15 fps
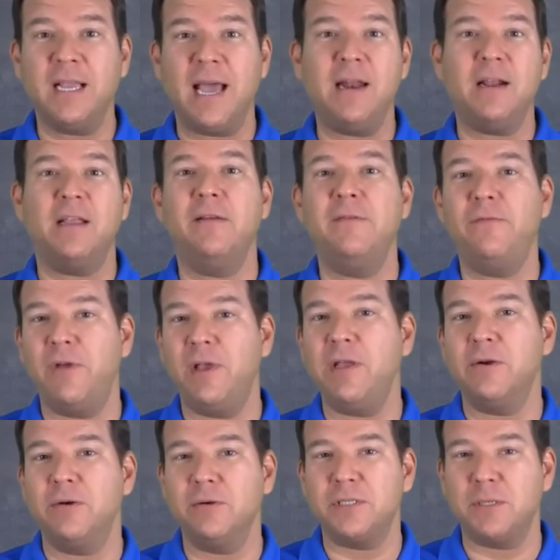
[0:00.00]
how to
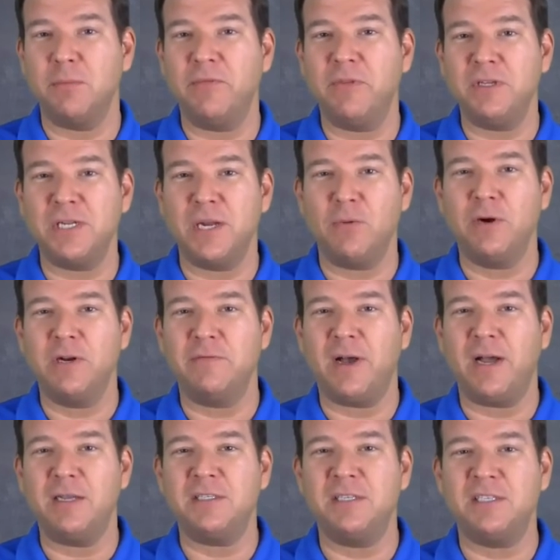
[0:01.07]
configure some of these network
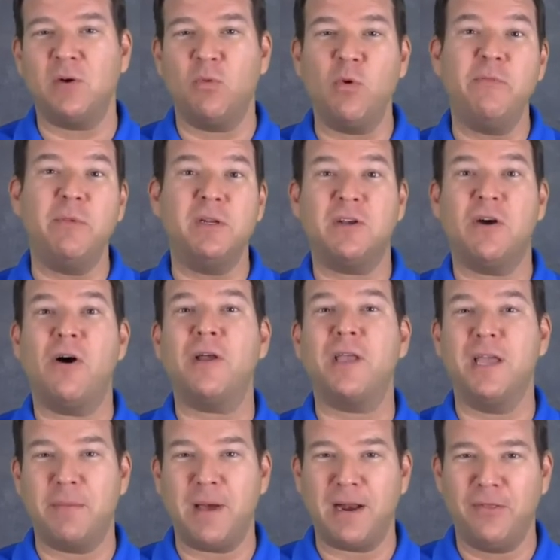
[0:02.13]
devices that we've been
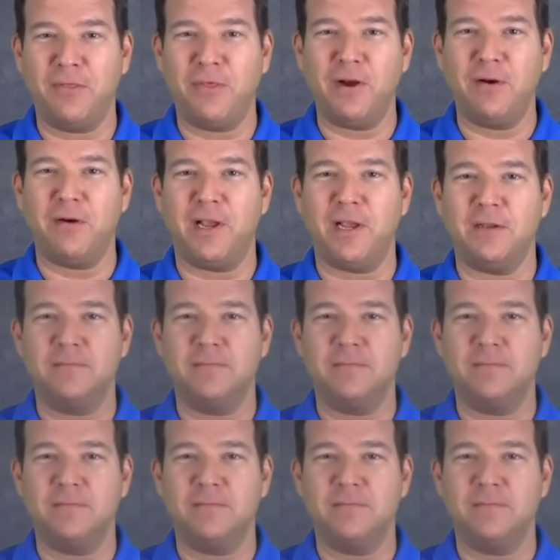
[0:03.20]
talking about in theory.